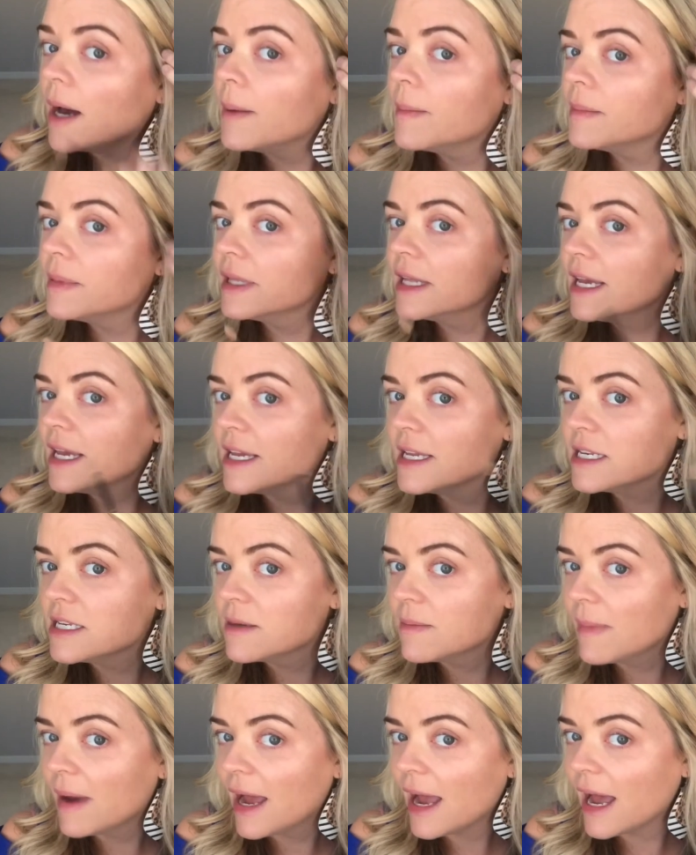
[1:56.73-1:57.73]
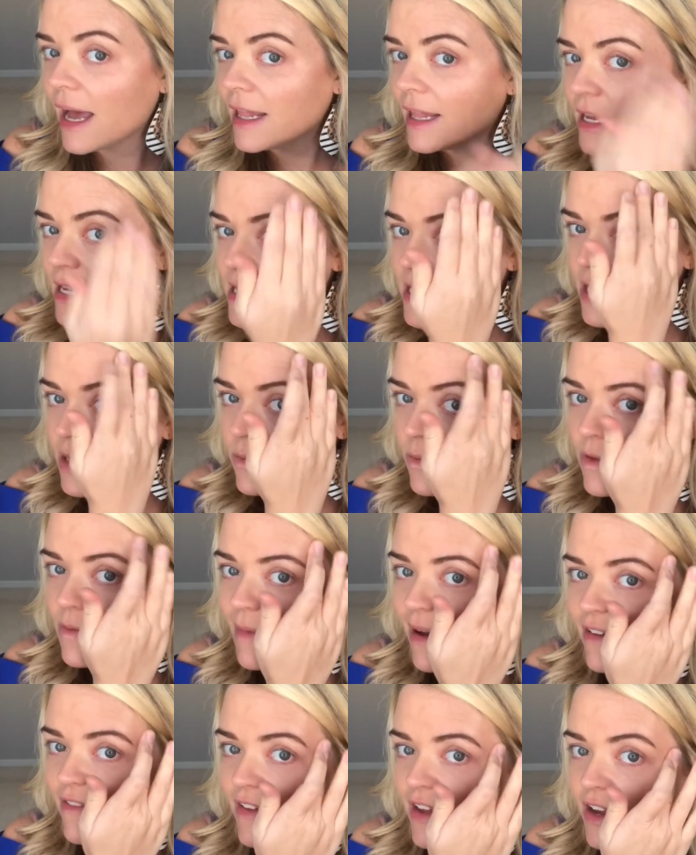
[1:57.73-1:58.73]
blend my highlights in with
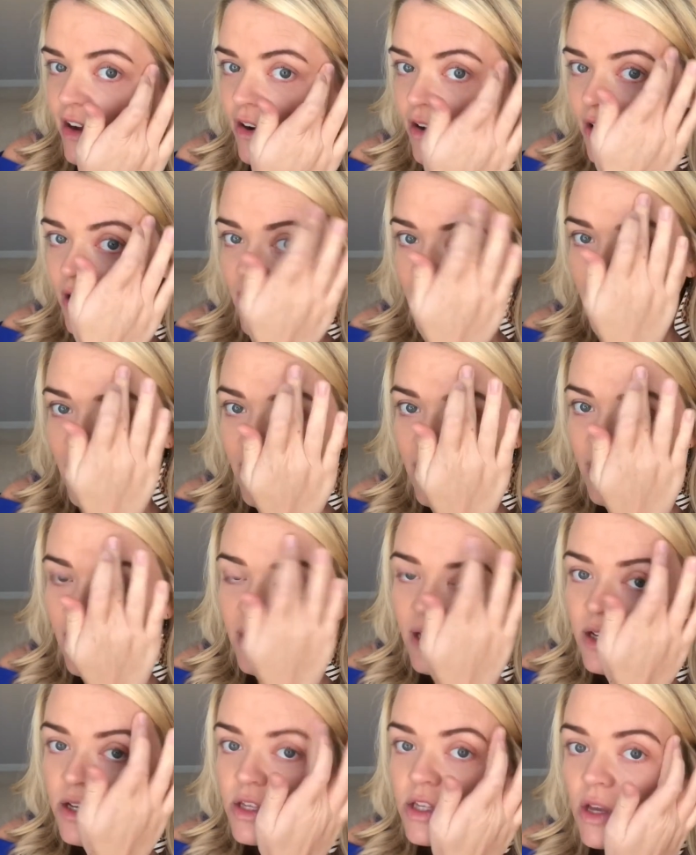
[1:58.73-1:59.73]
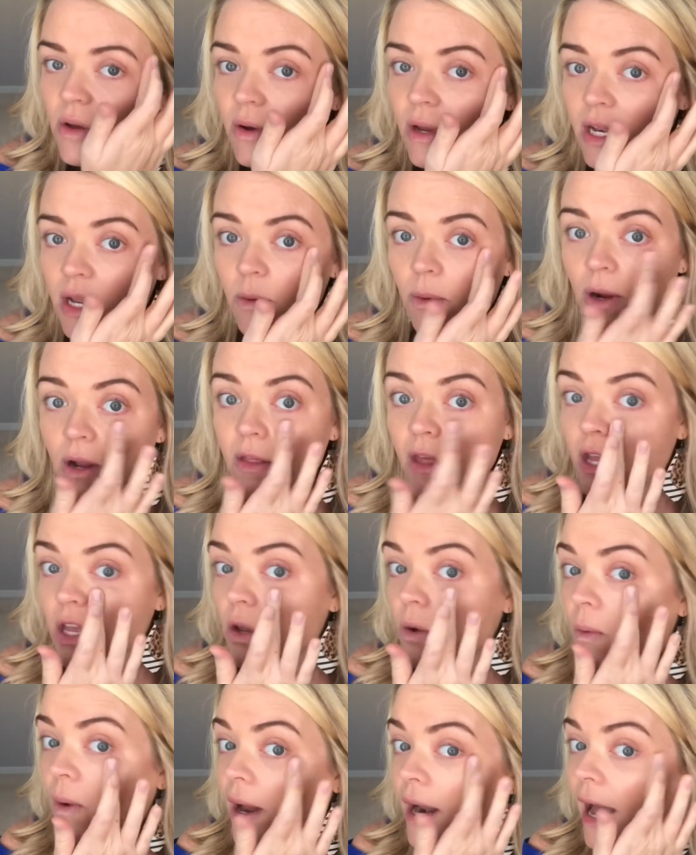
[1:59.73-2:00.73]
my finger. So anywhere that
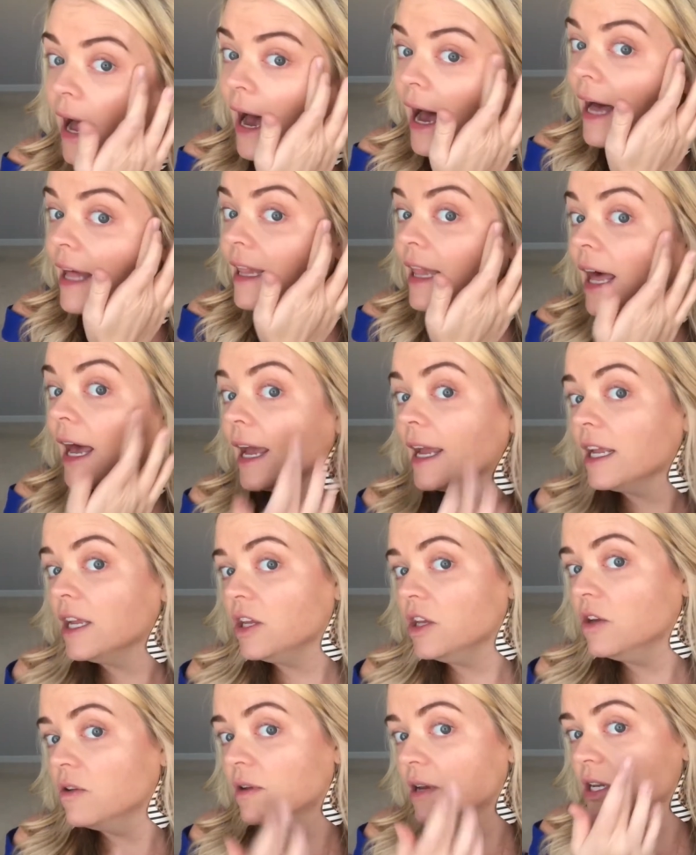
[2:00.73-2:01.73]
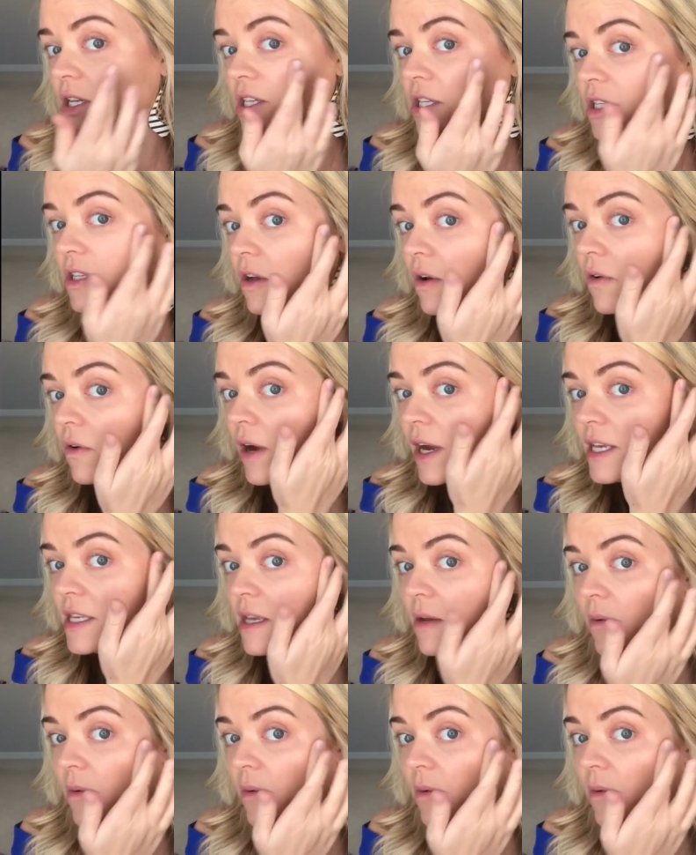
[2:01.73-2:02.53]
you want highlight, you can just go crazy